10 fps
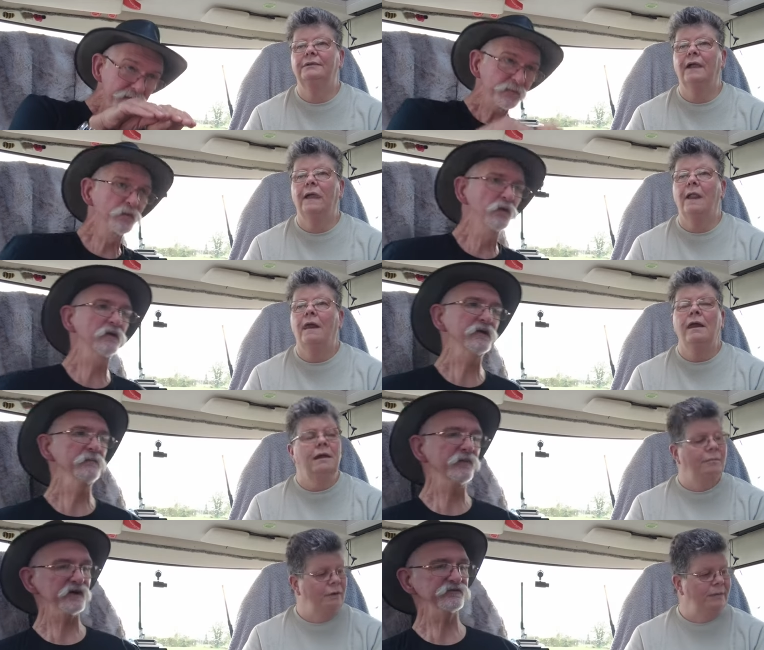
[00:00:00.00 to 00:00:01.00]
Speaker 1: people
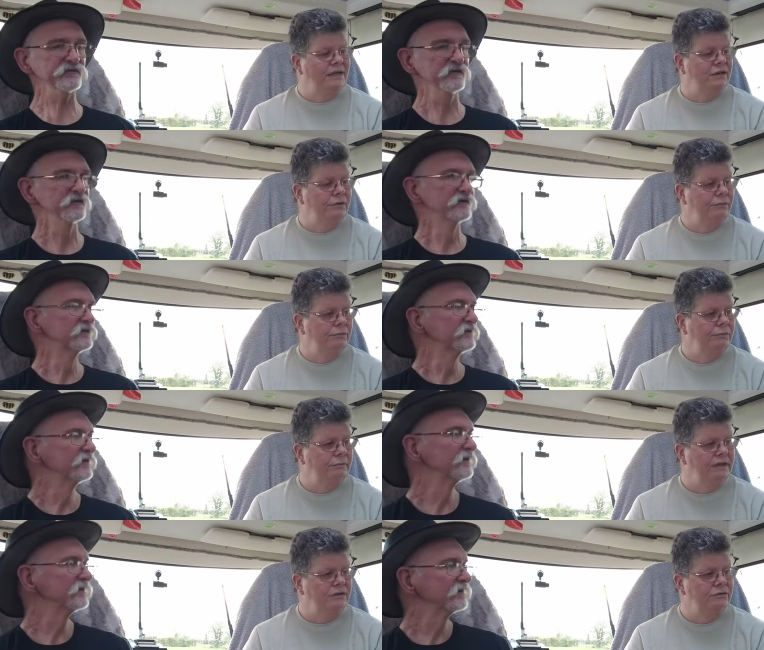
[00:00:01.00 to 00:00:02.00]
walking past. But we do
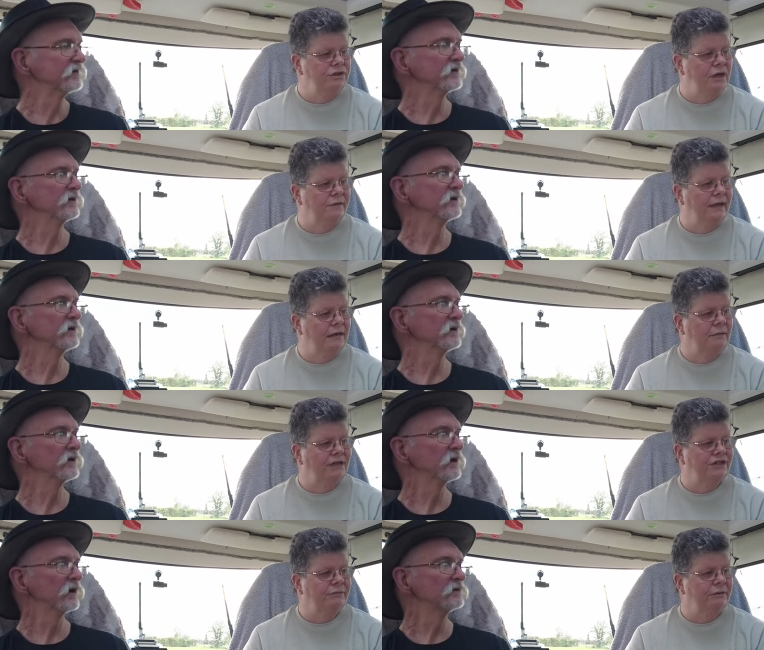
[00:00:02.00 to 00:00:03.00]
we do shut that
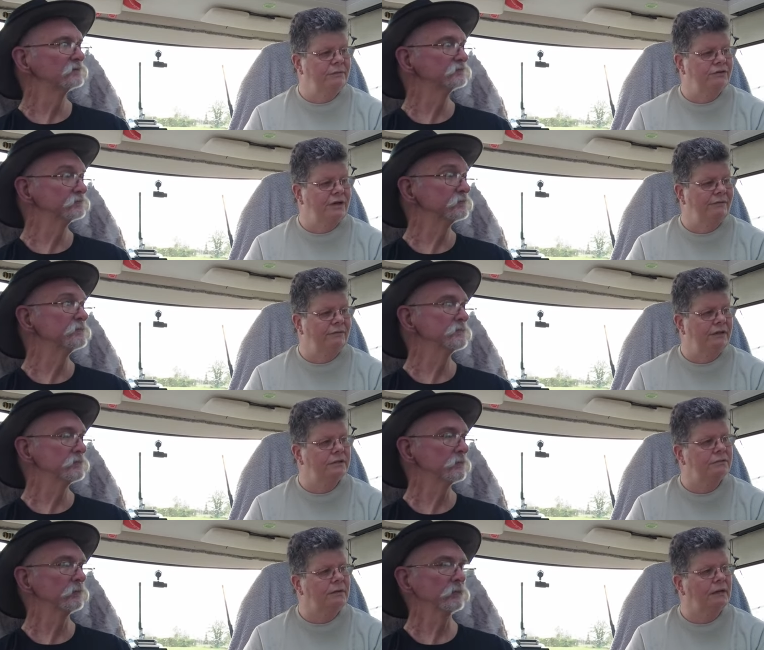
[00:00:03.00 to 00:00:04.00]
actually when we're
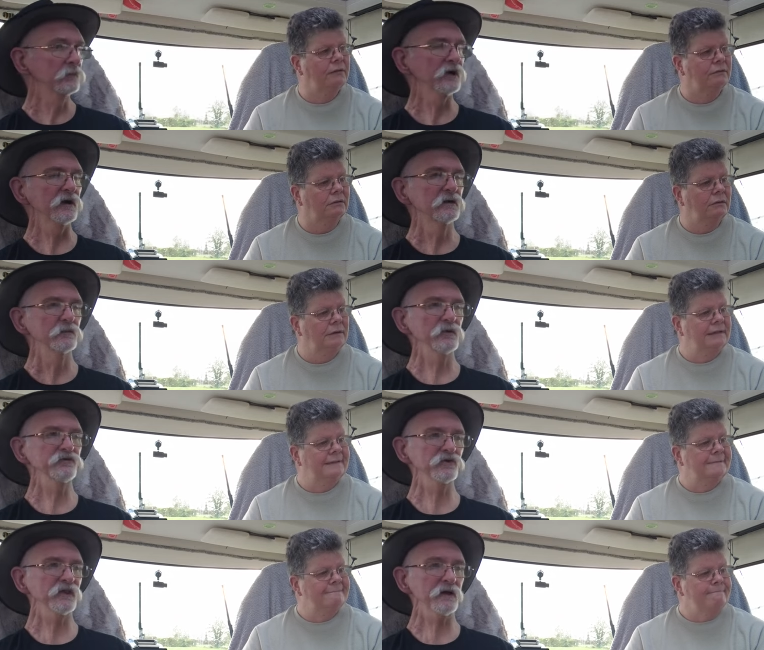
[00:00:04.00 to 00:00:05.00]
travelling as well.
Speaker 2: Yeah,
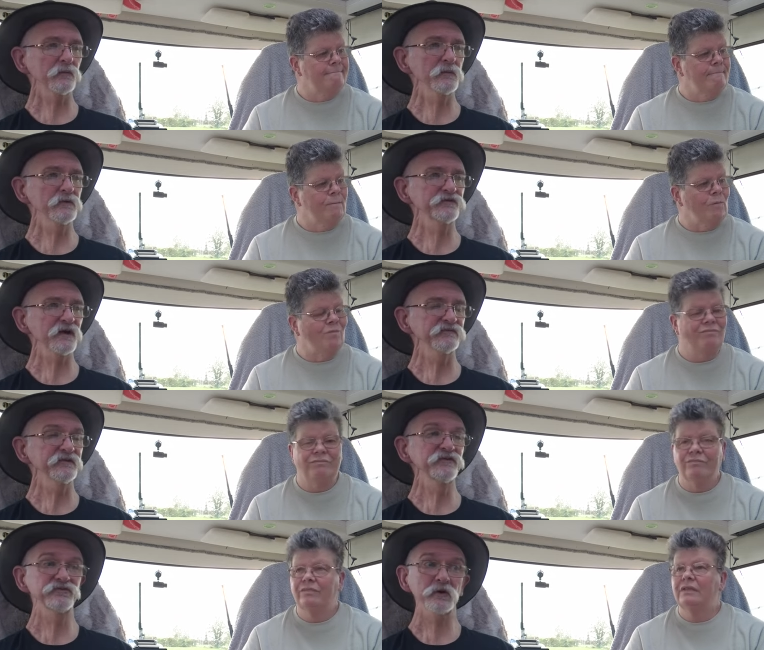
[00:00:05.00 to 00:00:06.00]
we shut that when we're
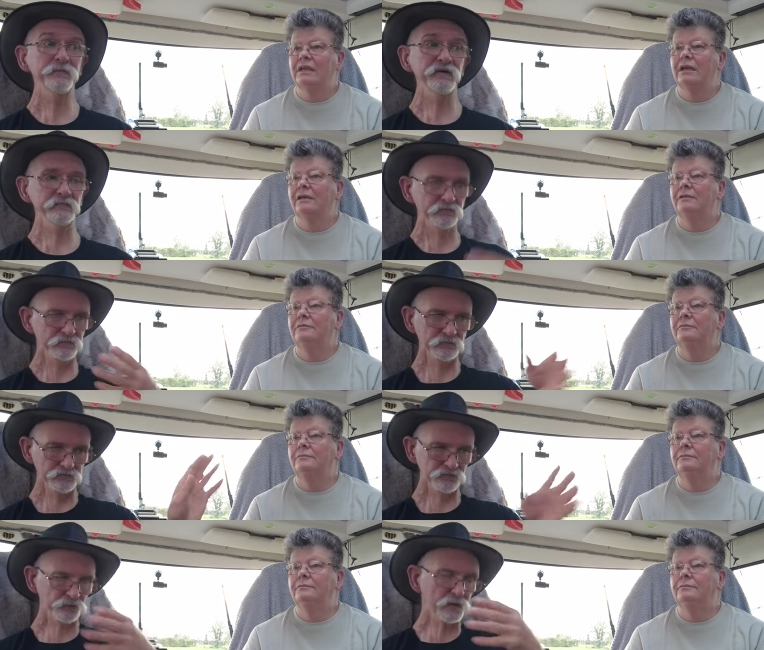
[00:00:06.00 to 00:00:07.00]
travelling to stop it
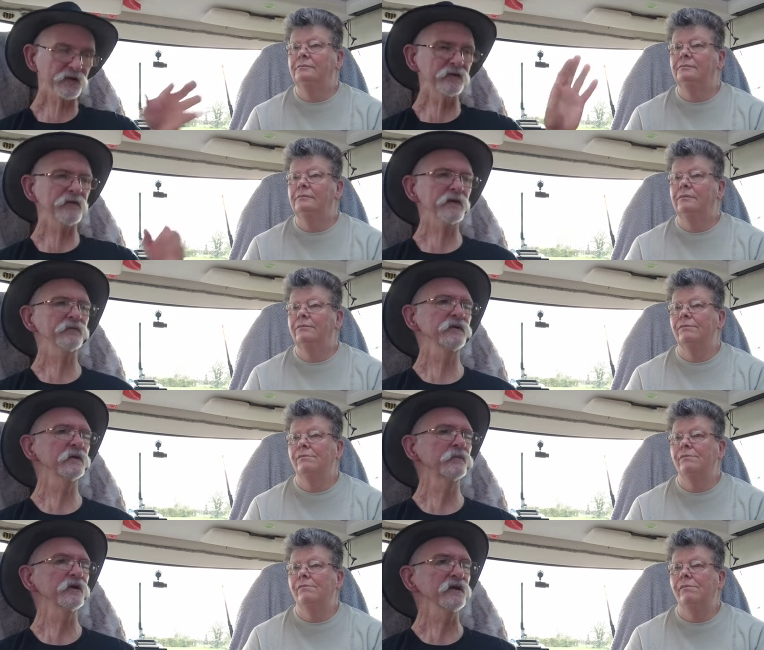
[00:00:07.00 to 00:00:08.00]
swinging around in
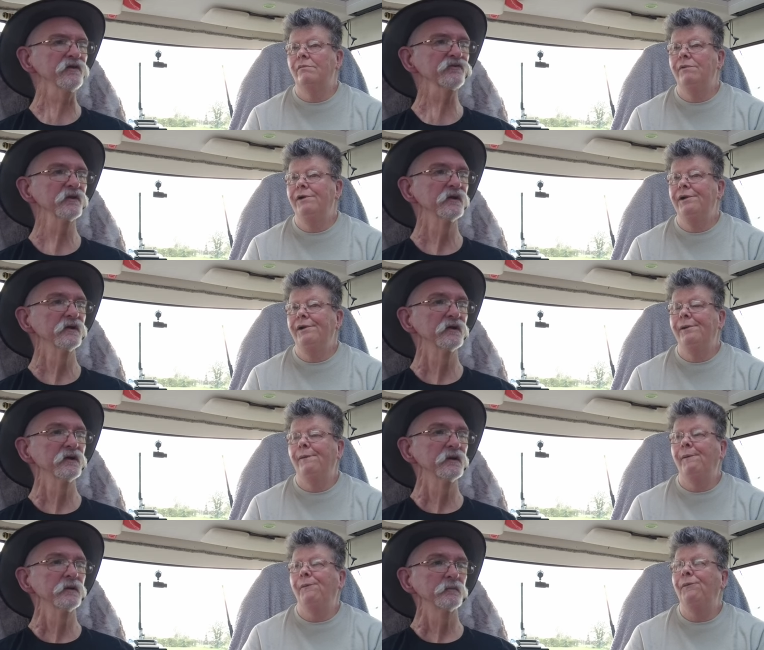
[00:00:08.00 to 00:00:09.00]
the breeze.
Speaker 1: Yeah.
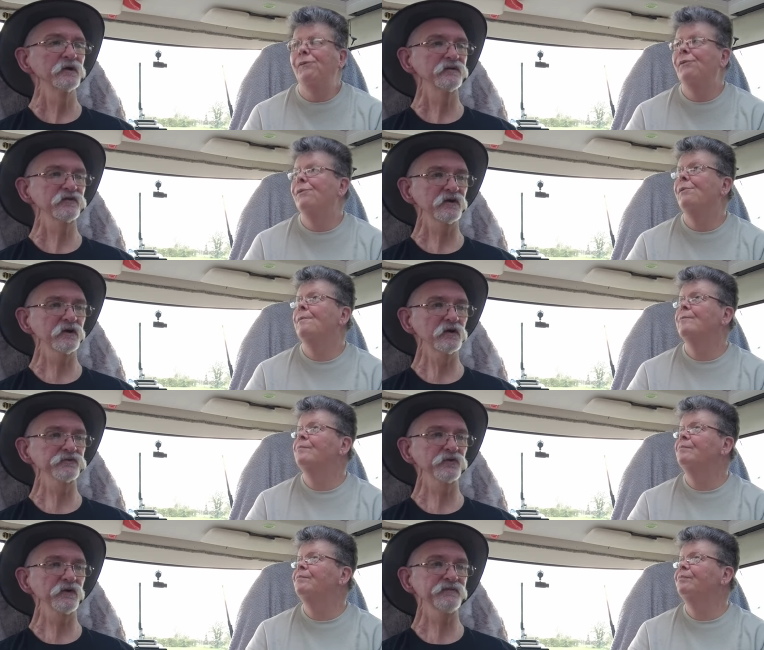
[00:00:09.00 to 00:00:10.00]
Speaker 2: But uh,
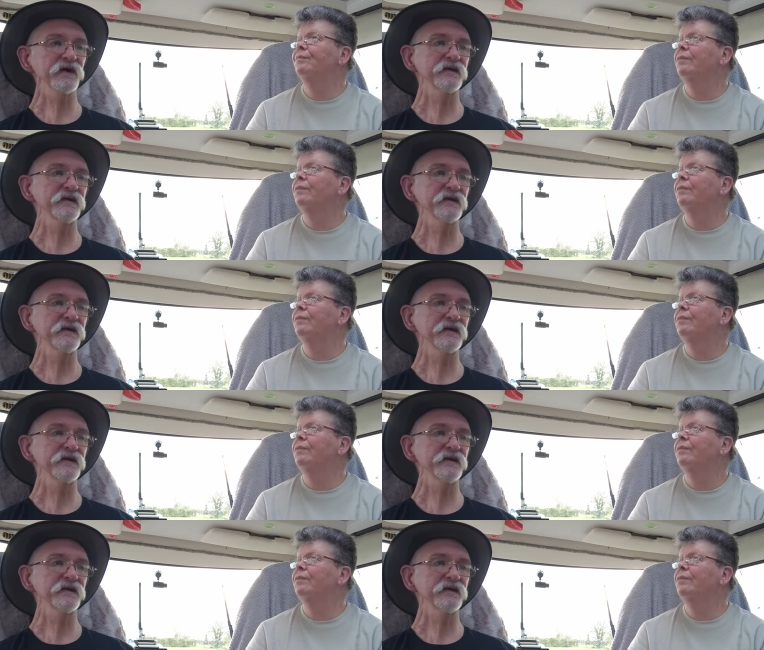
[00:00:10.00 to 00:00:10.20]
also, if